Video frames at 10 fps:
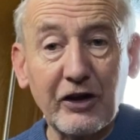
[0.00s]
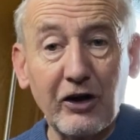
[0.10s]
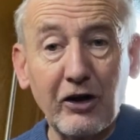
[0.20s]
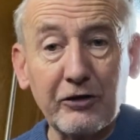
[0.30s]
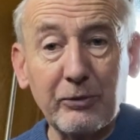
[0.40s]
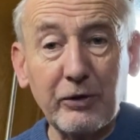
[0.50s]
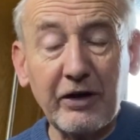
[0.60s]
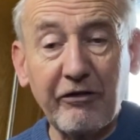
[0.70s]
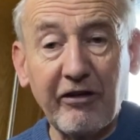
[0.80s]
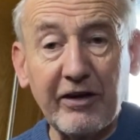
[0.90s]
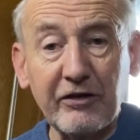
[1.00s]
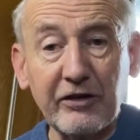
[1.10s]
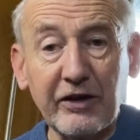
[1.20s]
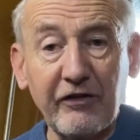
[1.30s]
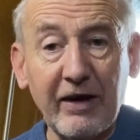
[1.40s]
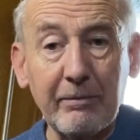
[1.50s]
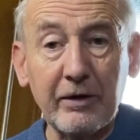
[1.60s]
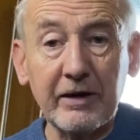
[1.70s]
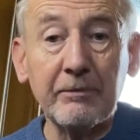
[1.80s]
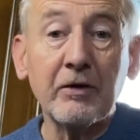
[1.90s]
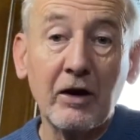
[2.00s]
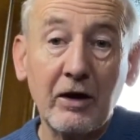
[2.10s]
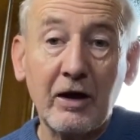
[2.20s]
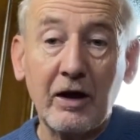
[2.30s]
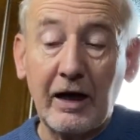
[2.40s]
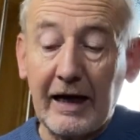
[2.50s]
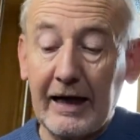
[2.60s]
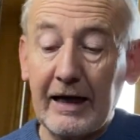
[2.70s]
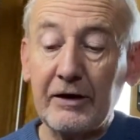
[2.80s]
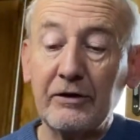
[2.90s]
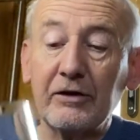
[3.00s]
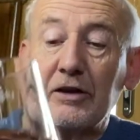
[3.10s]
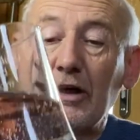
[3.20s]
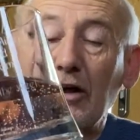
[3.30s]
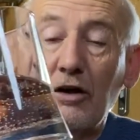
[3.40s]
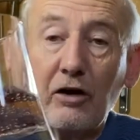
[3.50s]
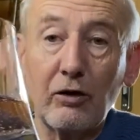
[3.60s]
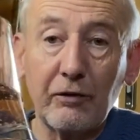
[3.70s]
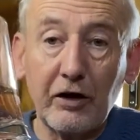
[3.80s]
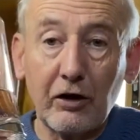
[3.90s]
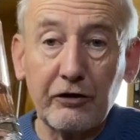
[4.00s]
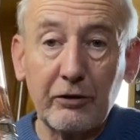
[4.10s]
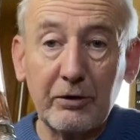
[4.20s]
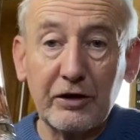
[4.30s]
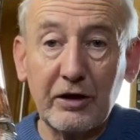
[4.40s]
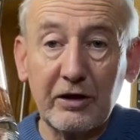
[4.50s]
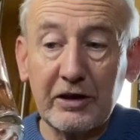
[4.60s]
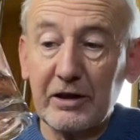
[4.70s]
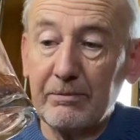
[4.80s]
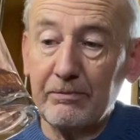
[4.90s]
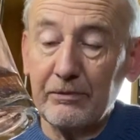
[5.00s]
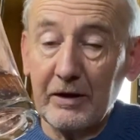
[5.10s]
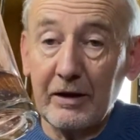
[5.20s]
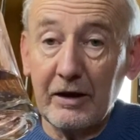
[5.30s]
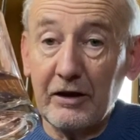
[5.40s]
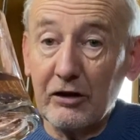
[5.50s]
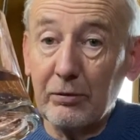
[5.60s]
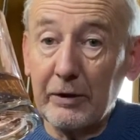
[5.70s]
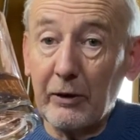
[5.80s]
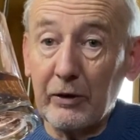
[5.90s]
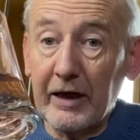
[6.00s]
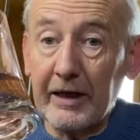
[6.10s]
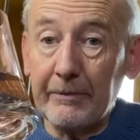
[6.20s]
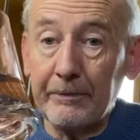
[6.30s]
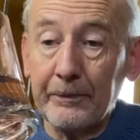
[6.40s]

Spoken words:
the garden with your friends and your family, and a lovely hot summer's night, and this will be okay.